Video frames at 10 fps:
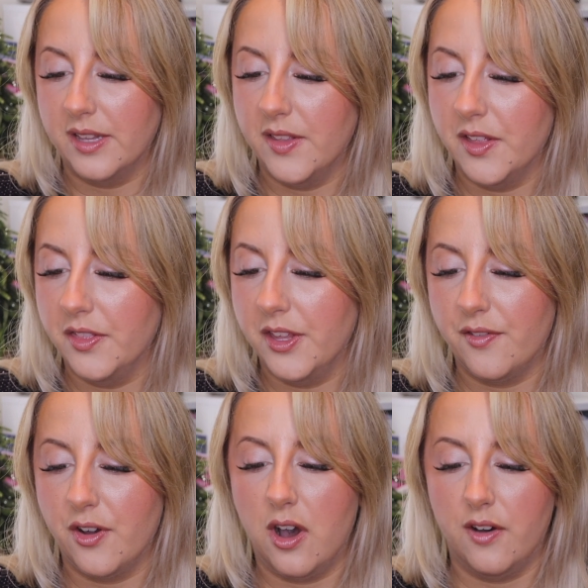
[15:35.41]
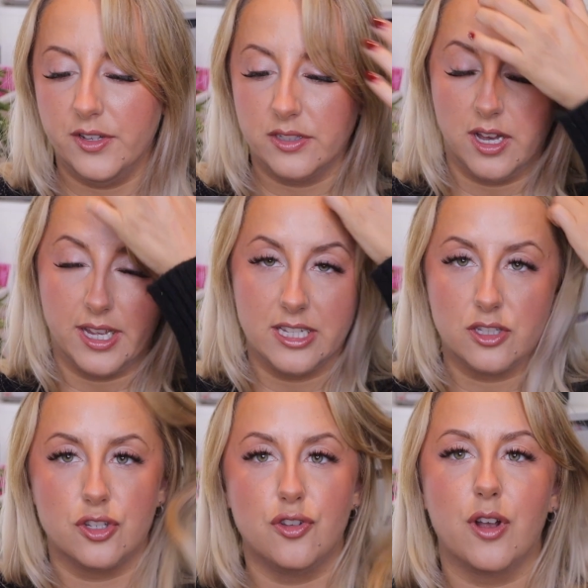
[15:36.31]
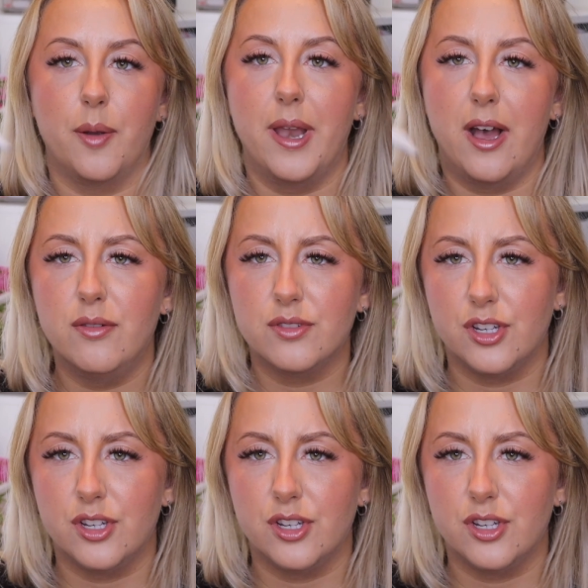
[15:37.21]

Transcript: and then the other half is like, it's just not coming out.